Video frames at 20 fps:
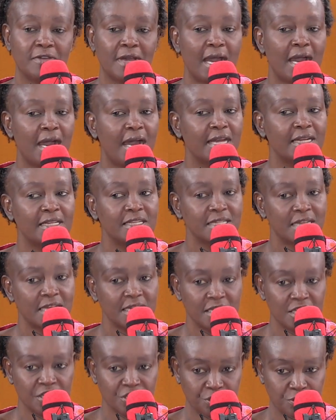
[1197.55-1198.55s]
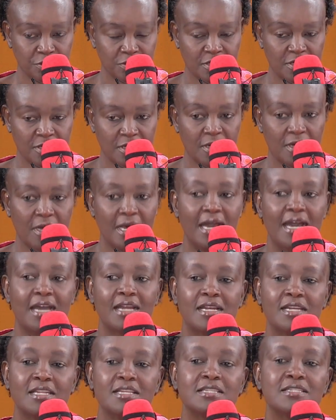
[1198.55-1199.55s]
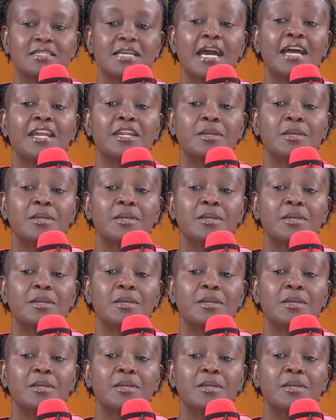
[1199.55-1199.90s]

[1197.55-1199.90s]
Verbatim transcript: And in addition, at least an